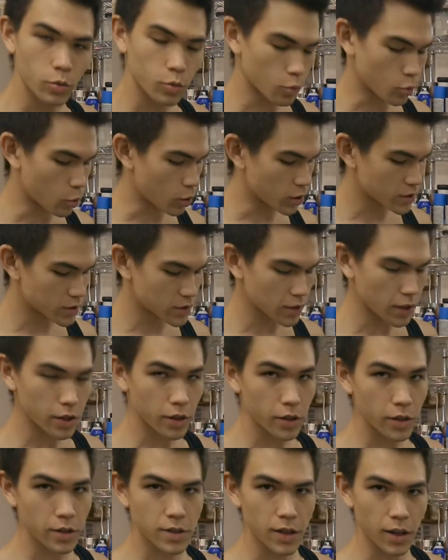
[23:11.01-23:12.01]
one side at
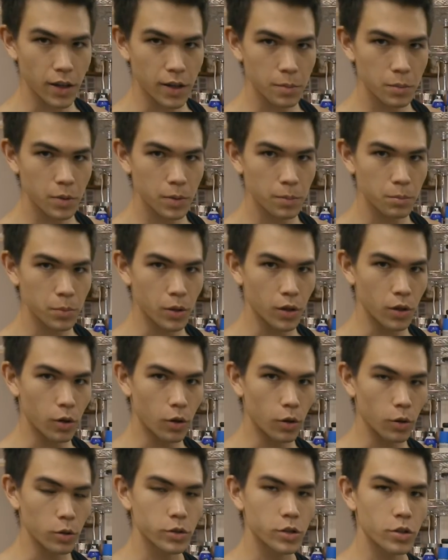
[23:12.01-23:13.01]
a time, but
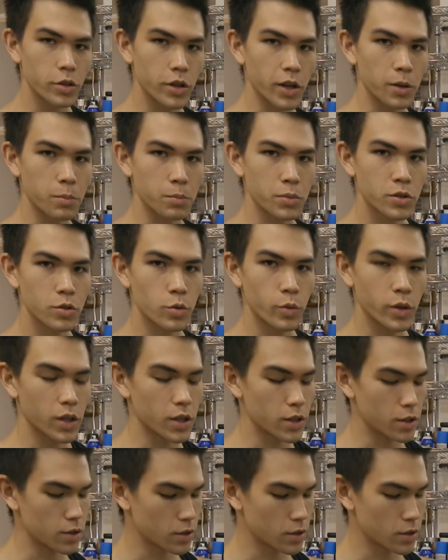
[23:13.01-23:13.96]
alternate between